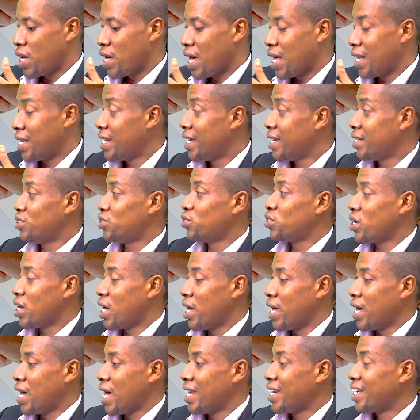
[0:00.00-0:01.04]
alleged
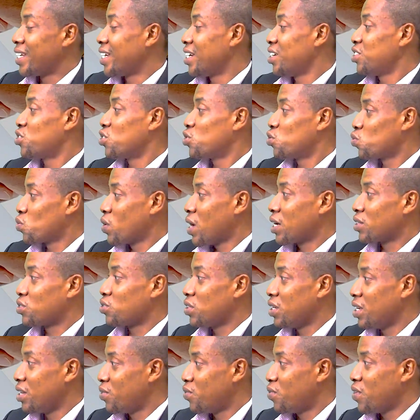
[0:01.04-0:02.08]
allegations were
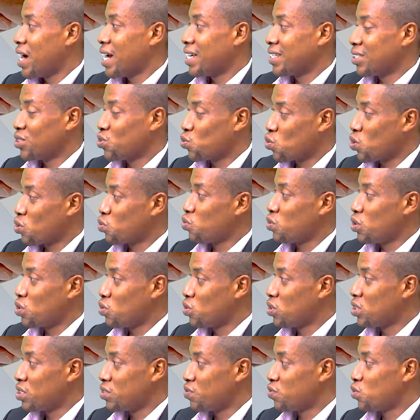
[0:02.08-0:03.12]
actually right is what we
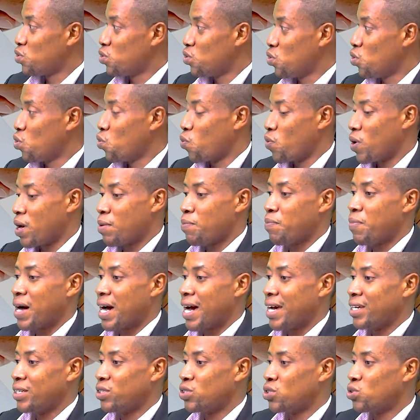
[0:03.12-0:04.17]
don't even know,
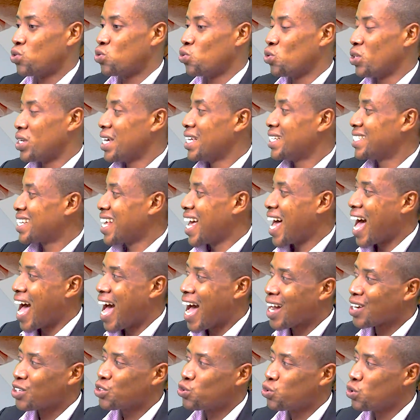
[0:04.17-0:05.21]
whereby students
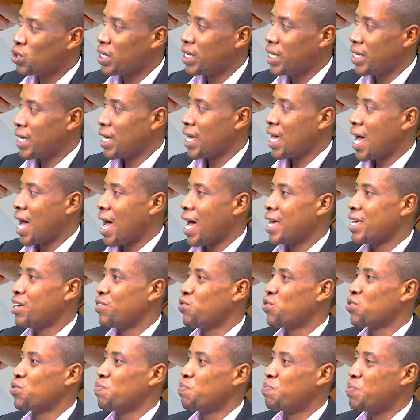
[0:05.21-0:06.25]
actually are
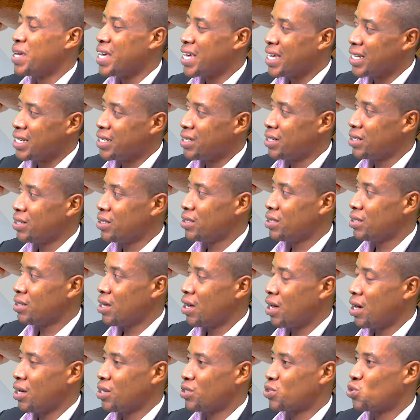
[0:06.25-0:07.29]
even paid.
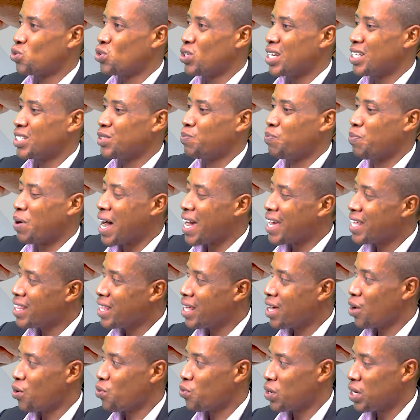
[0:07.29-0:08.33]
Students buy
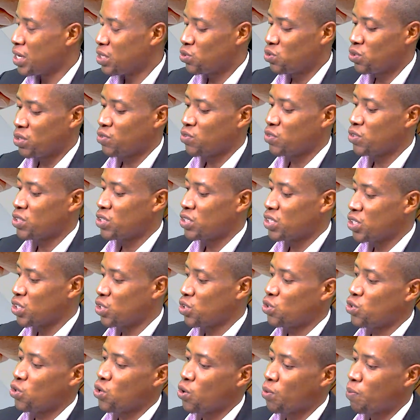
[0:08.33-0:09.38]
their way to even
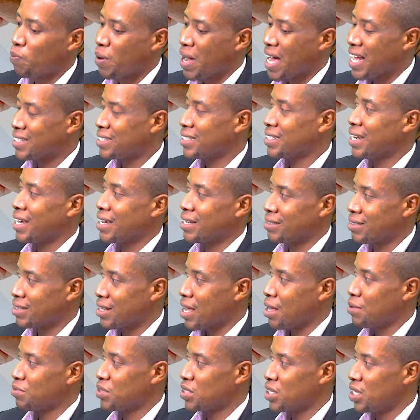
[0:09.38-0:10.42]
secure passing
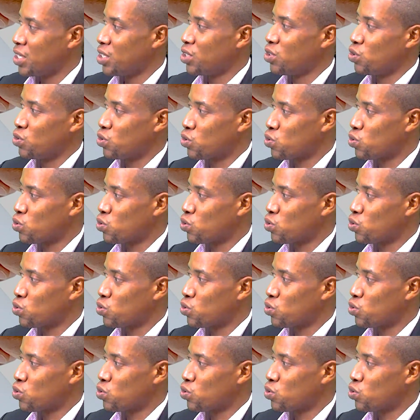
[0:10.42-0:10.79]
exams in the